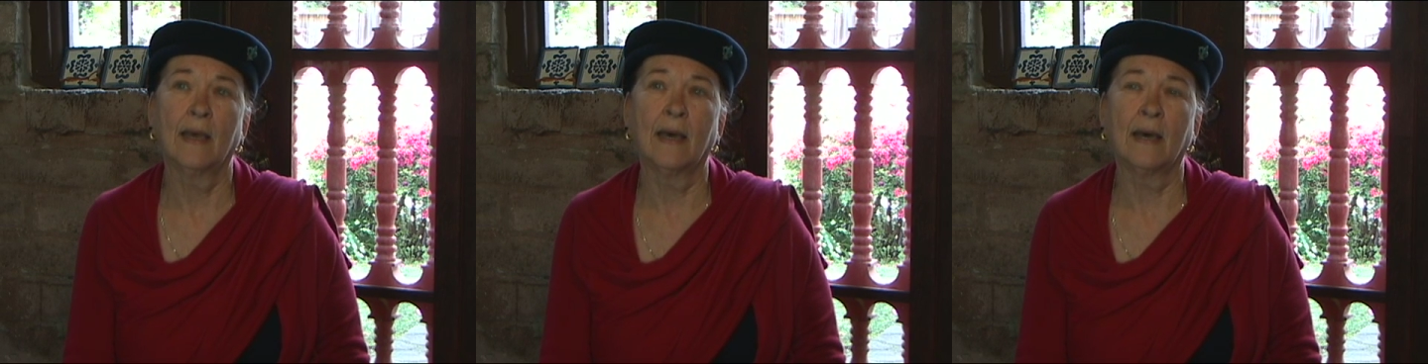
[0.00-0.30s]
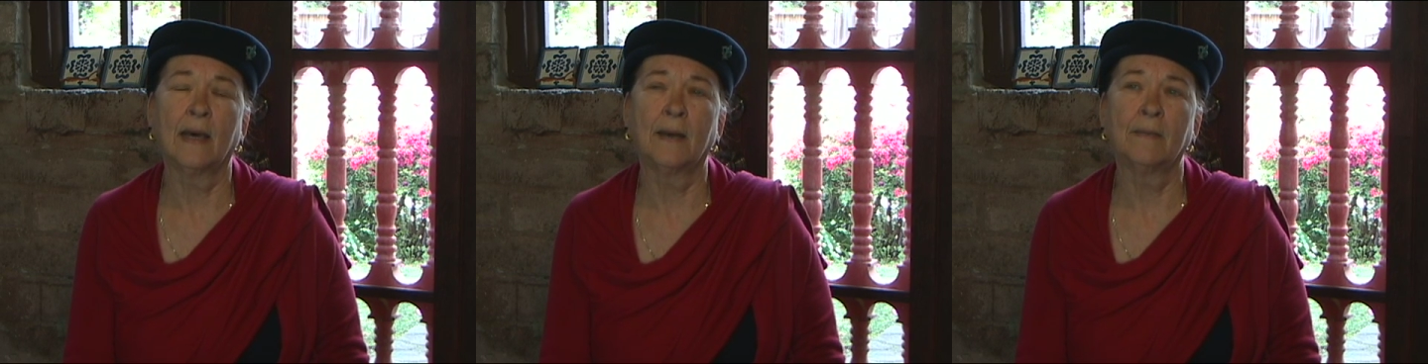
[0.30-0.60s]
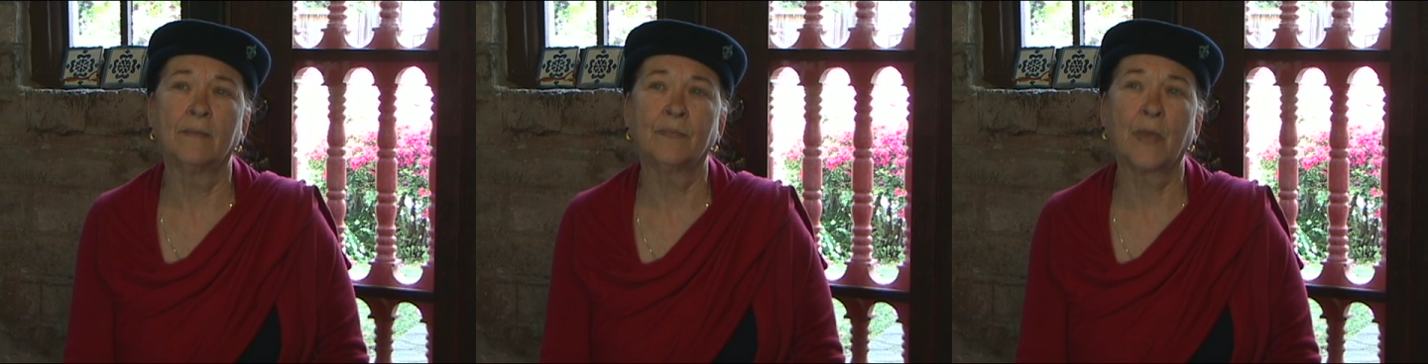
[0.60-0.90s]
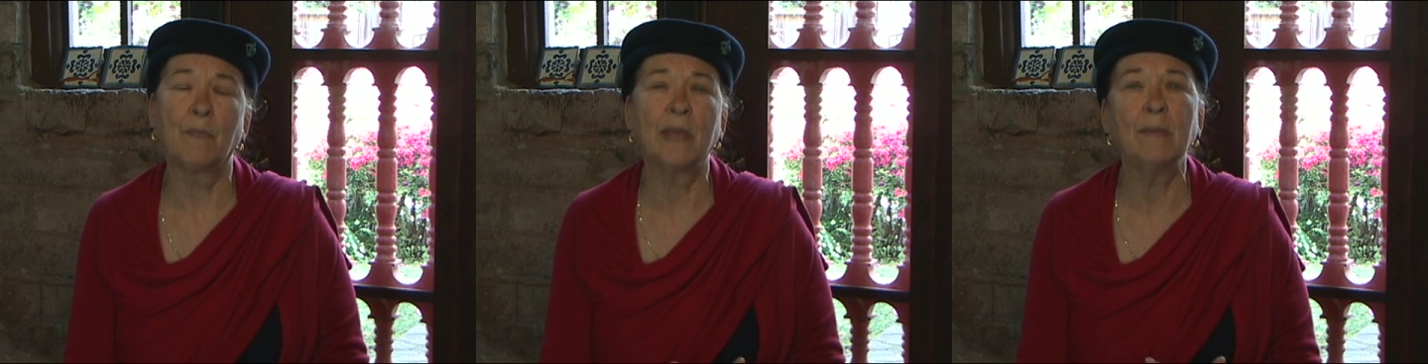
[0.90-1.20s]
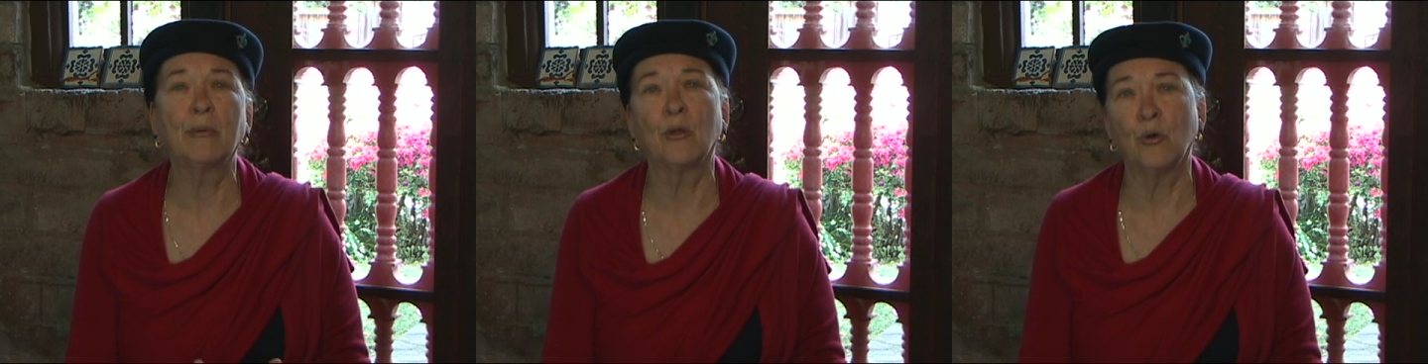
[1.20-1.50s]
a
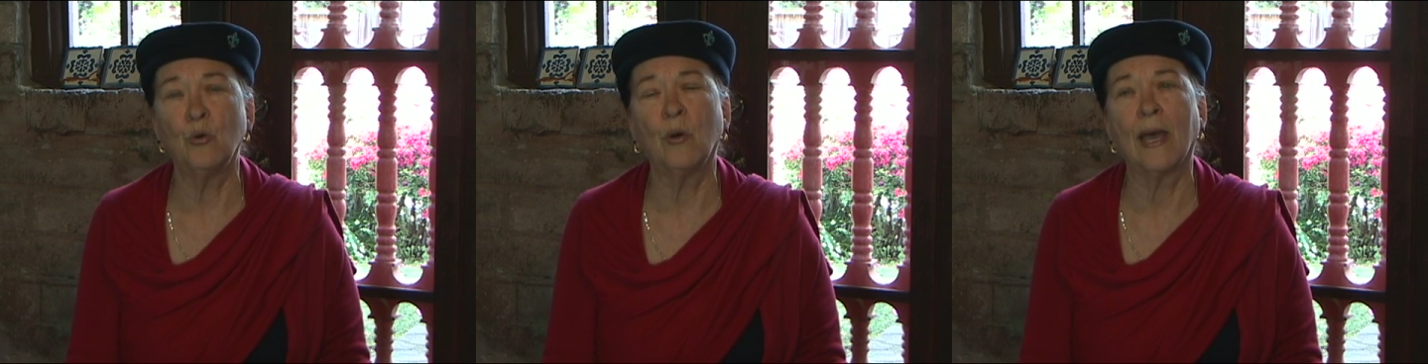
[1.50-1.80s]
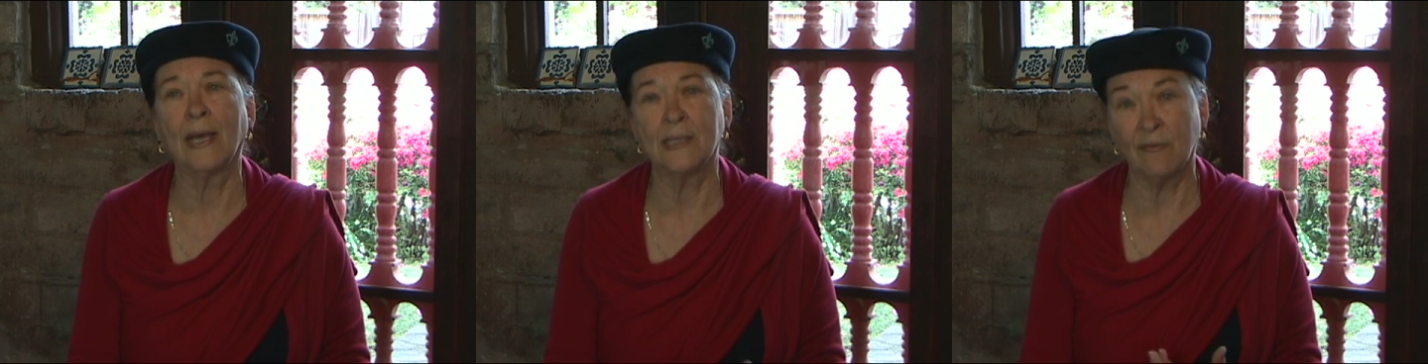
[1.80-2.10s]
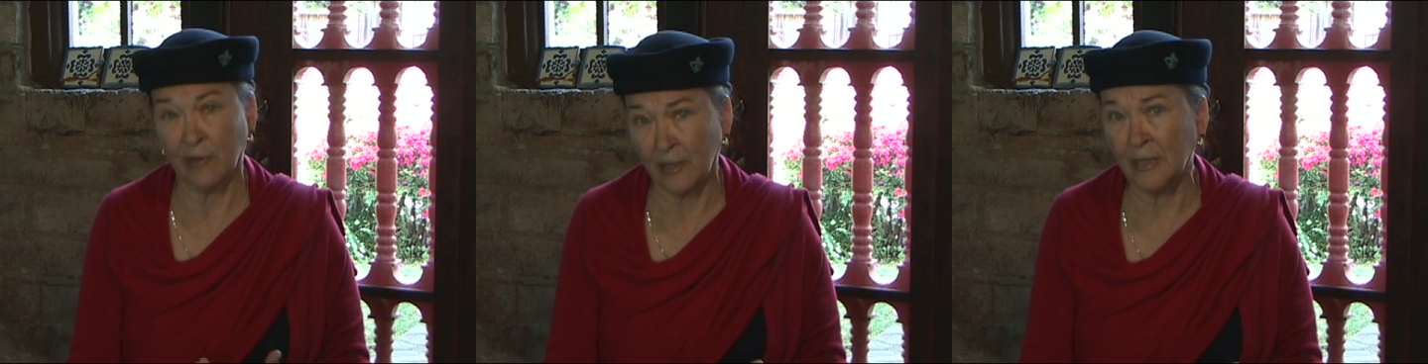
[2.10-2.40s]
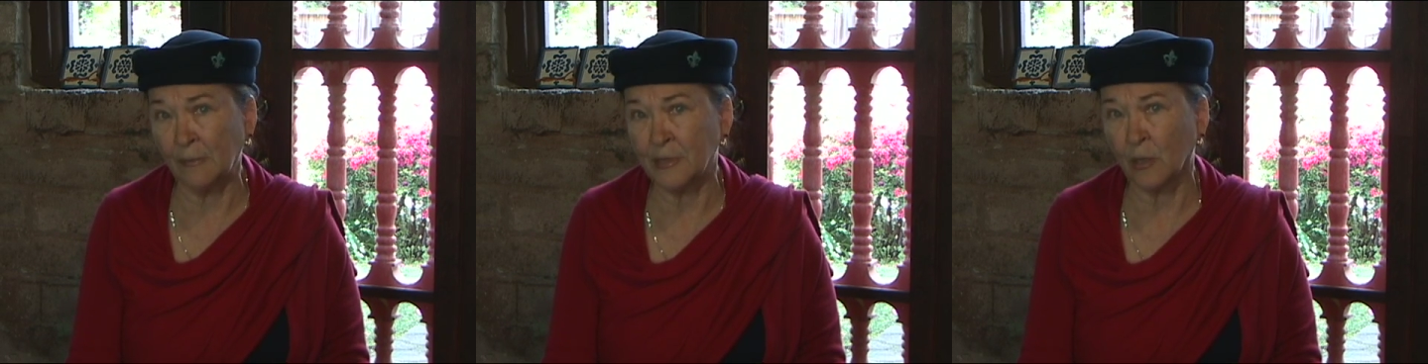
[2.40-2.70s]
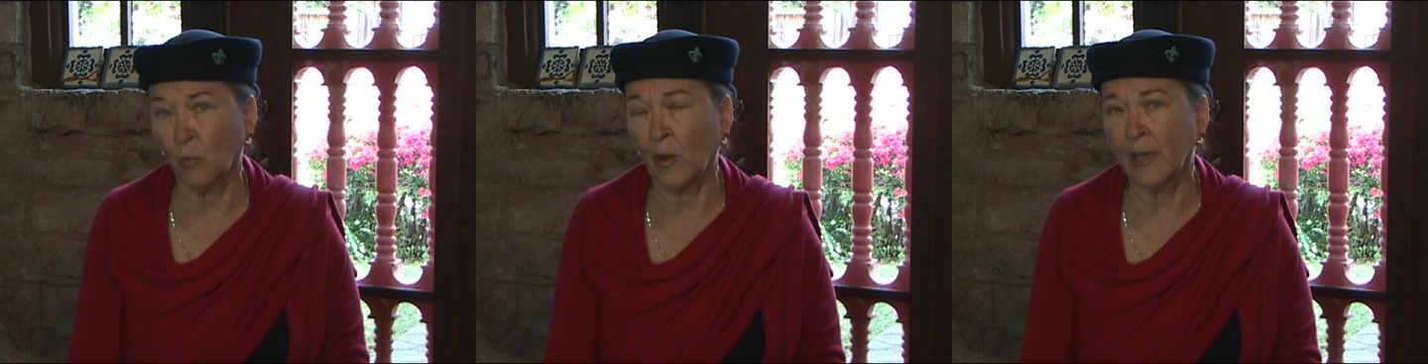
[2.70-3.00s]
people who had developed
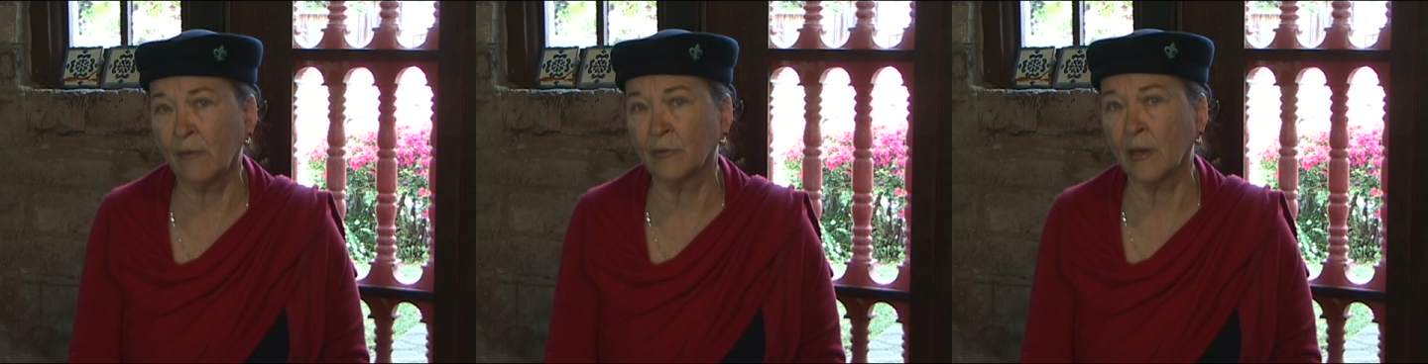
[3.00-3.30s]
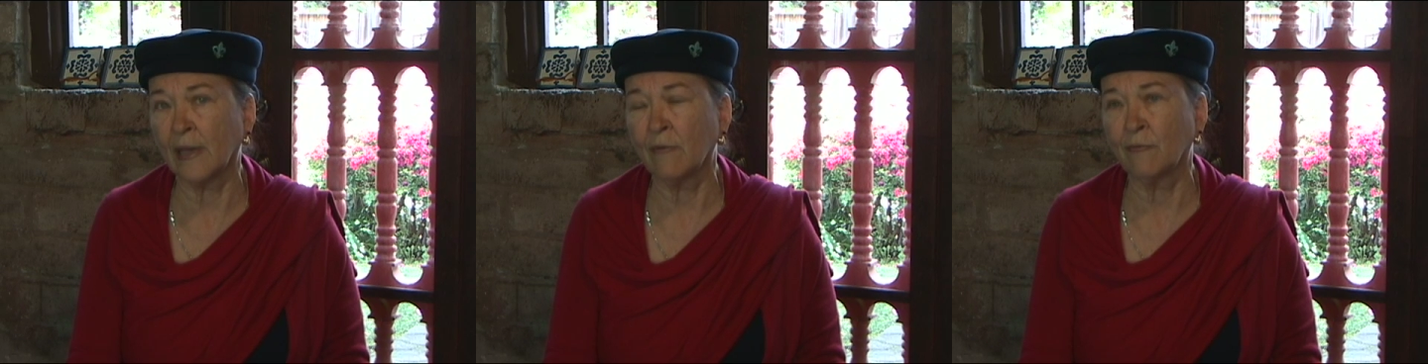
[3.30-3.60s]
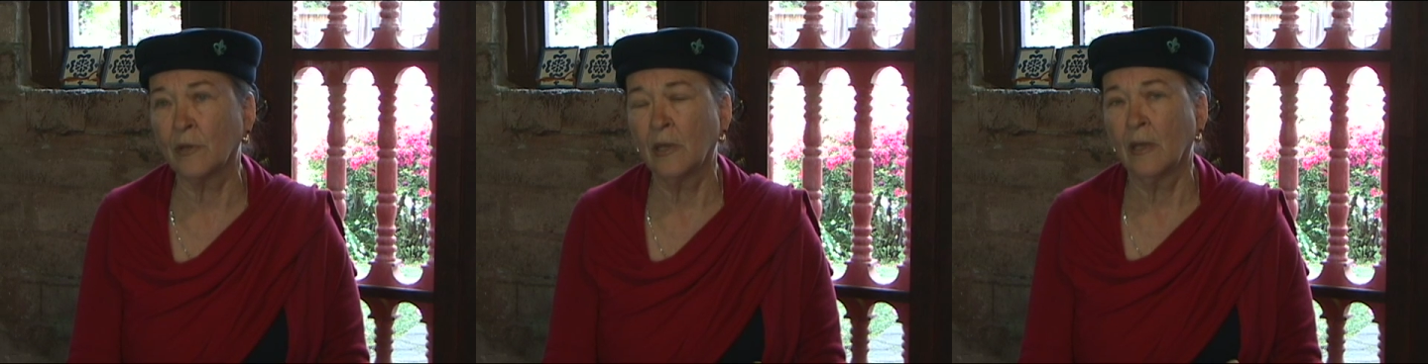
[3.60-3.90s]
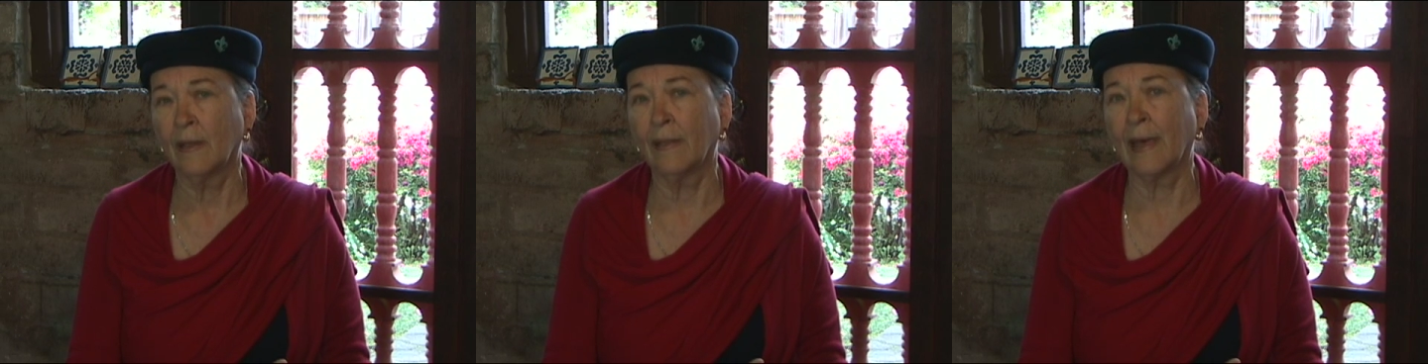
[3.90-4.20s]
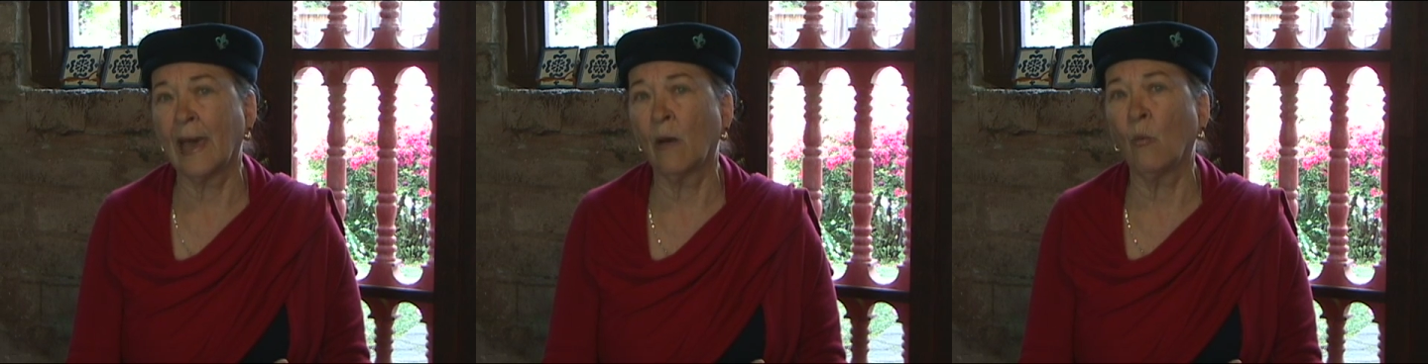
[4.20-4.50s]
a way of life
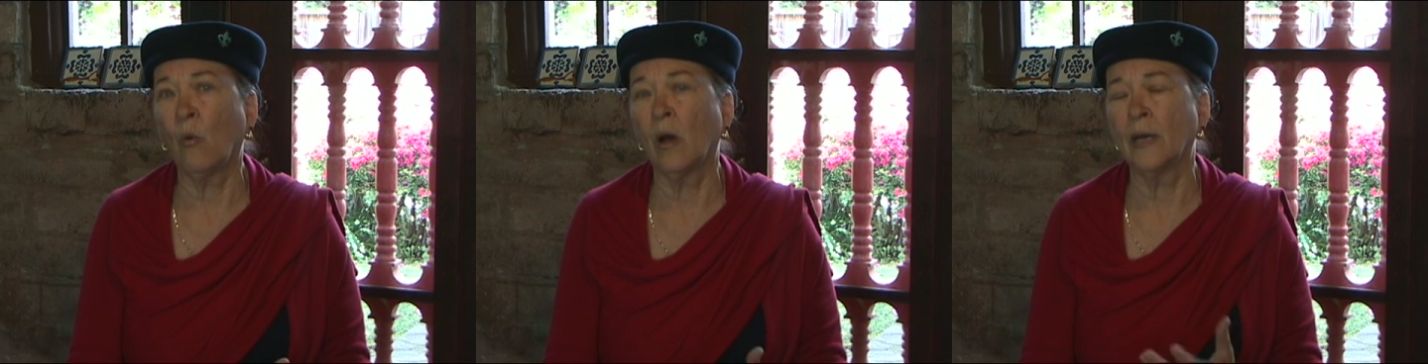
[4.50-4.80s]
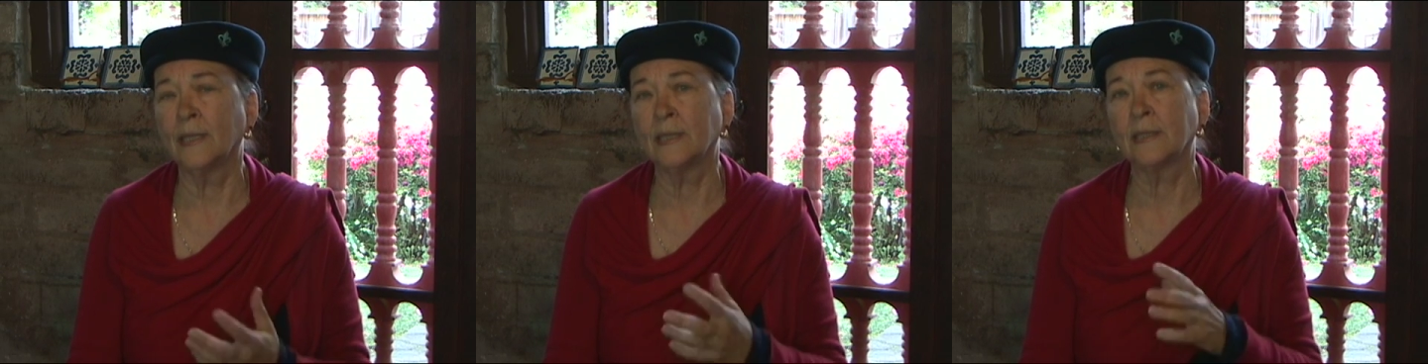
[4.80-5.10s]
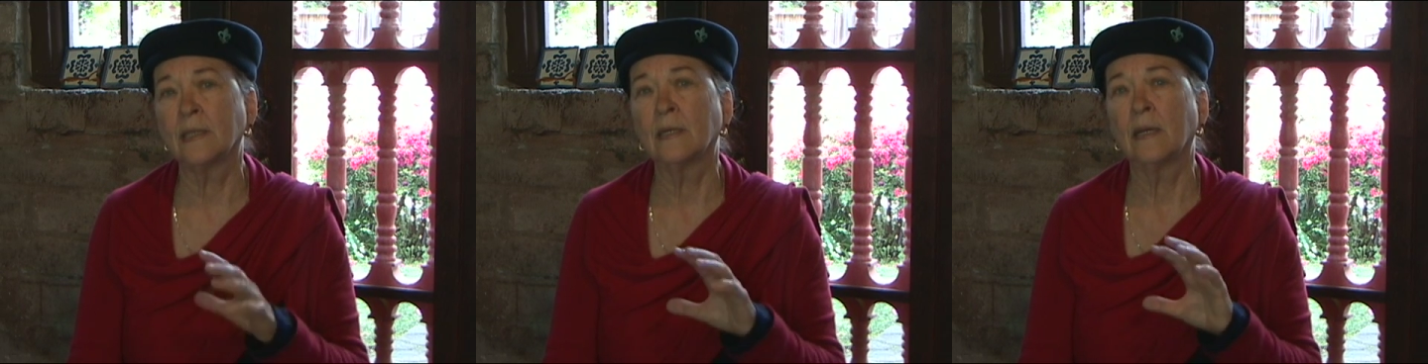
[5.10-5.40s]
that was